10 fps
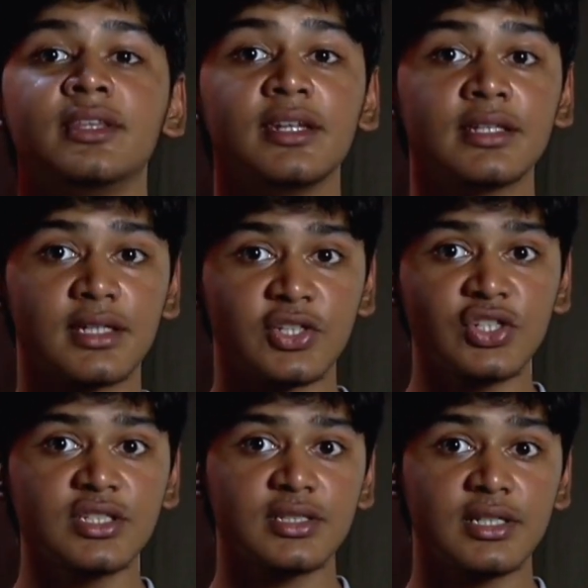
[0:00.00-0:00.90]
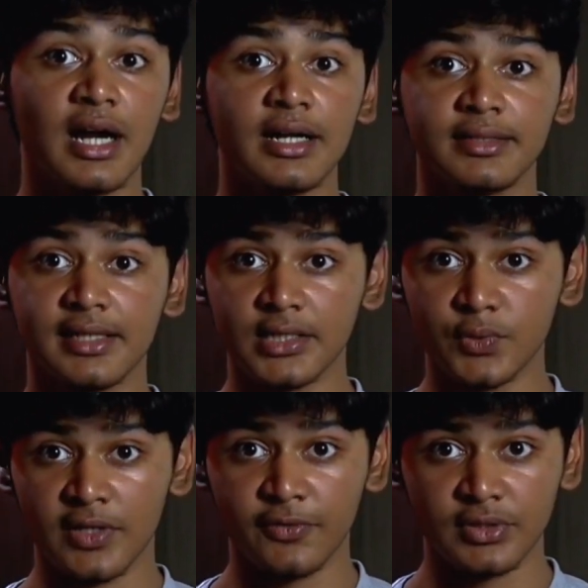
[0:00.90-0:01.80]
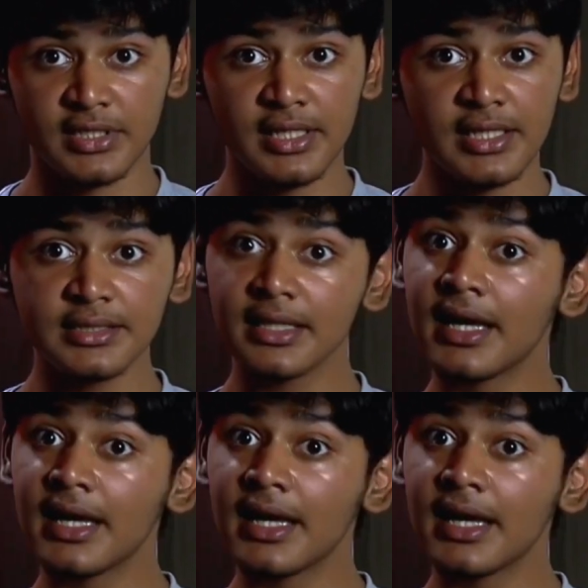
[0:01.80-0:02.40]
discussions regarding the S24 series,